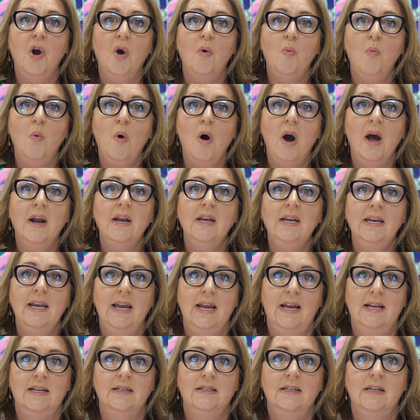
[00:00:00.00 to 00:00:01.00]
a wider
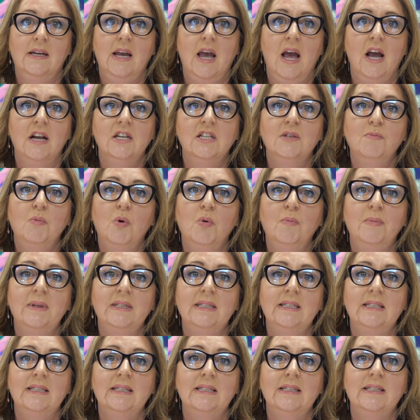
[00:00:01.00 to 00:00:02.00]
net to catch small
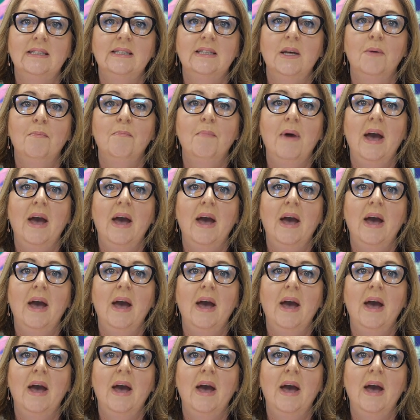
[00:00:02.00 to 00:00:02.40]
businesses that